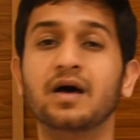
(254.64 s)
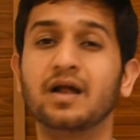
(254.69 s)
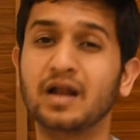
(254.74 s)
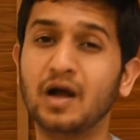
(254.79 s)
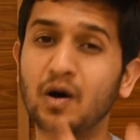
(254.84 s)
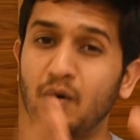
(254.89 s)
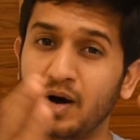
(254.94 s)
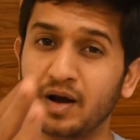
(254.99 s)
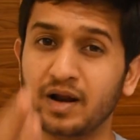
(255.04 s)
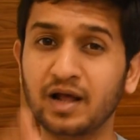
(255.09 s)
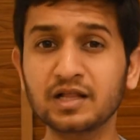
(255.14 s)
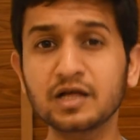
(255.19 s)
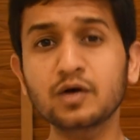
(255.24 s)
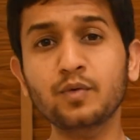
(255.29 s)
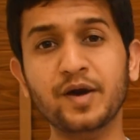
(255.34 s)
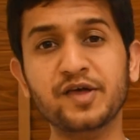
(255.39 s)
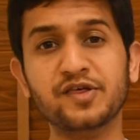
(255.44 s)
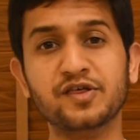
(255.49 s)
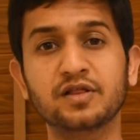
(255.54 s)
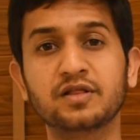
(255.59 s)
Now, another
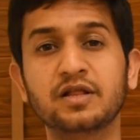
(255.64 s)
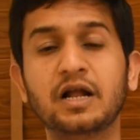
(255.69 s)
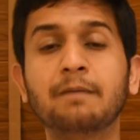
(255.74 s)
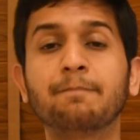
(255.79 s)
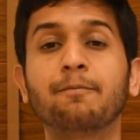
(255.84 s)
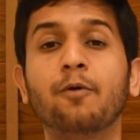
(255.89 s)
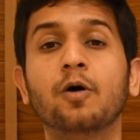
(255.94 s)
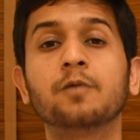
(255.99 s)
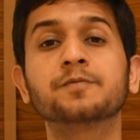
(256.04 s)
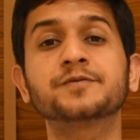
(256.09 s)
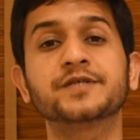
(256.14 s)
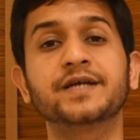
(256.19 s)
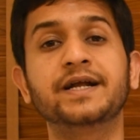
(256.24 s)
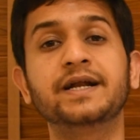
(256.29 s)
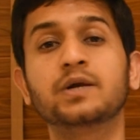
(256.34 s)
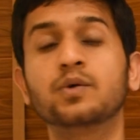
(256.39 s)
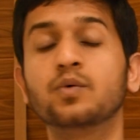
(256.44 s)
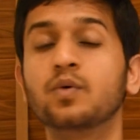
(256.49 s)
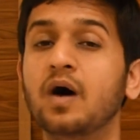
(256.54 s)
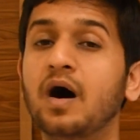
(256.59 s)
question that pops
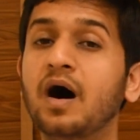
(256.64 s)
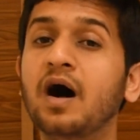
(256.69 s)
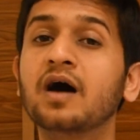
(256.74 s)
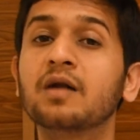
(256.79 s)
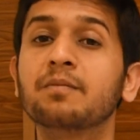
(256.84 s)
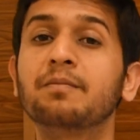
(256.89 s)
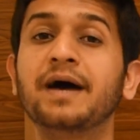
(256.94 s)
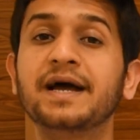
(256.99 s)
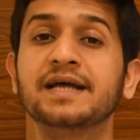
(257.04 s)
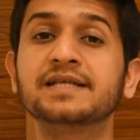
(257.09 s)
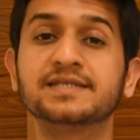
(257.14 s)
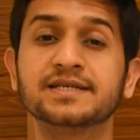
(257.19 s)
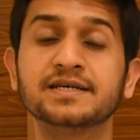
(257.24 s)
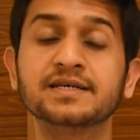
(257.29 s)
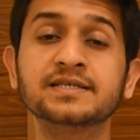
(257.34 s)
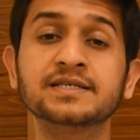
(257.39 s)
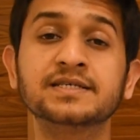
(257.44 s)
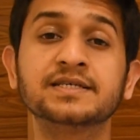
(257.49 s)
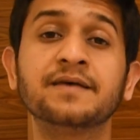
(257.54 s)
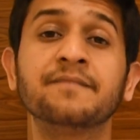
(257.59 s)
into our minds
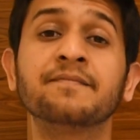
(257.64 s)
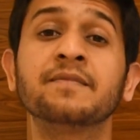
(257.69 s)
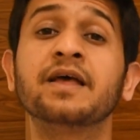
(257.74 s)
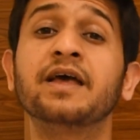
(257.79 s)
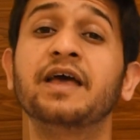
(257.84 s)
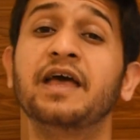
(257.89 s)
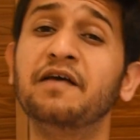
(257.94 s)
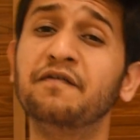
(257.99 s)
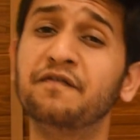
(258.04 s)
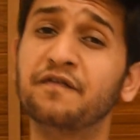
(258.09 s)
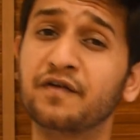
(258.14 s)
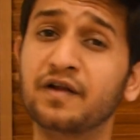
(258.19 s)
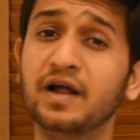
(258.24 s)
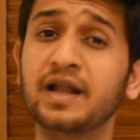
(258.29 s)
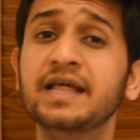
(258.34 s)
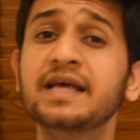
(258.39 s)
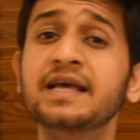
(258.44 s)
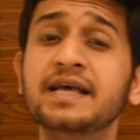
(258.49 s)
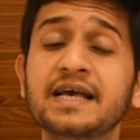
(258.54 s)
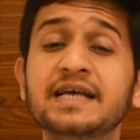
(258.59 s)
is, if
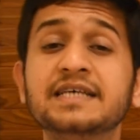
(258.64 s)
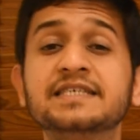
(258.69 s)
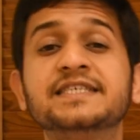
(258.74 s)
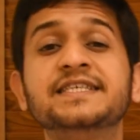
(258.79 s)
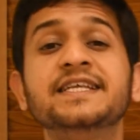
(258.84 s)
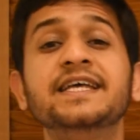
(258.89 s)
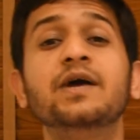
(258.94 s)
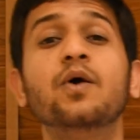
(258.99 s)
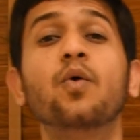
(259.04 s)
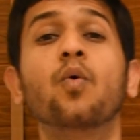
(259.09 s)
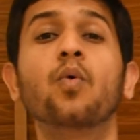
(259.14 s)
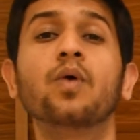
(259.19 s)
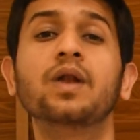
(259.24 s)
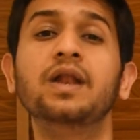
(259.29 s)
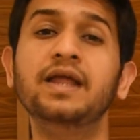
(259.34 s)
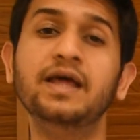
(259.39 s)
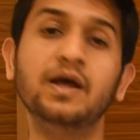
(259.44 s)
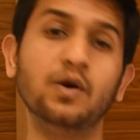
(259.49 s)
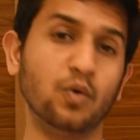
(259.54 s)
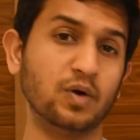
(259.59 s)
running is the
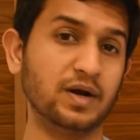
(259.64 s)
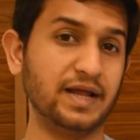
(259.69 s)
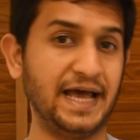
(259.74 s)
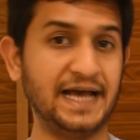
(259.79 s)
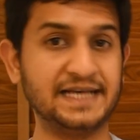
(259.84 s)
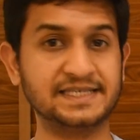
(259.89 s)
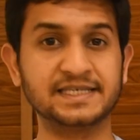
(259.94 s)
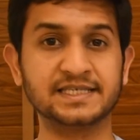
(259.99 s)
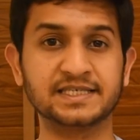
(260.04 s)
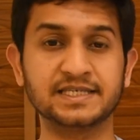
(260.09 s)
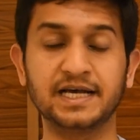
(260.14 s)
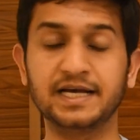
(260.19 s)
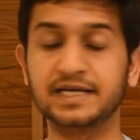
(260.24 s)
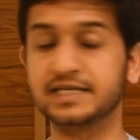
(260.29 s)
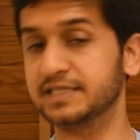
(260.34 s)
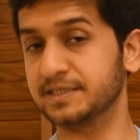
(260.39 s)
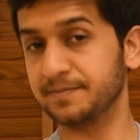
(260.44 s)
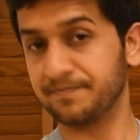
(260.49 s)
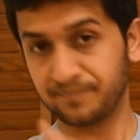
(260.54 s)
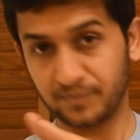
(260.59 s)
only good
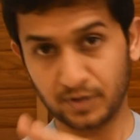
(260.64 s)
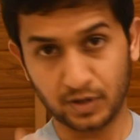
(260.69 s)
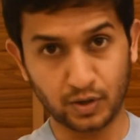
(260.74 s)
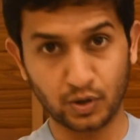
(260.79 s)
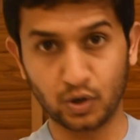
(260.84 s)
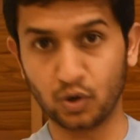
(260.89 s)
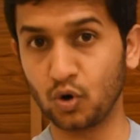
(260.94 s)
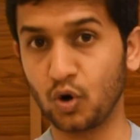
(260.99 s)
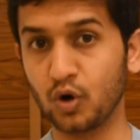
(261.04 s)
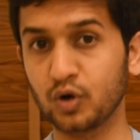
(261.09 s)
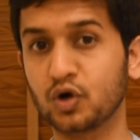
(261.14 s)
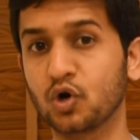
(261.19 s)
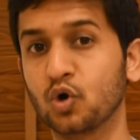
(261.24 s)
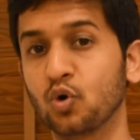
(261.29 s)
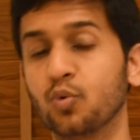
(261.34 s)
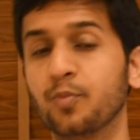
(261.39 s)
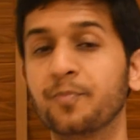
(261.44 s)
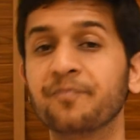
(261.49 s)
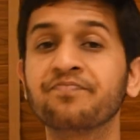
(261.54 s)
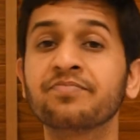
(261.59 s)
exercise? Not
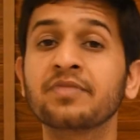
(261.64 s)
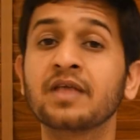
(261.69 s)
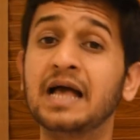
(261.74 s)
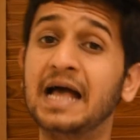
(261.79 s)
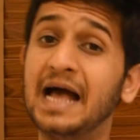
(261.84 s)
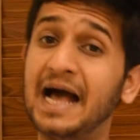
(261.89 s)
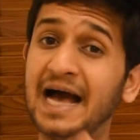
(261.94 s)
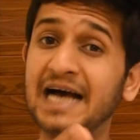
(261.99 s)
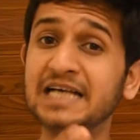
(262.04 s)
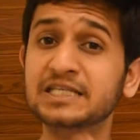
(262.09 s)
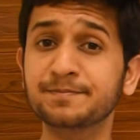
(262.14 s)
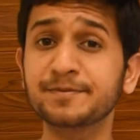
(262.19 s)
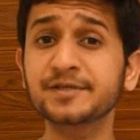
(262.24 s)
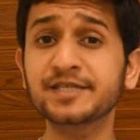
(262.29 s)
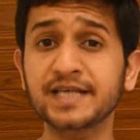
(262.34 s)
true. As per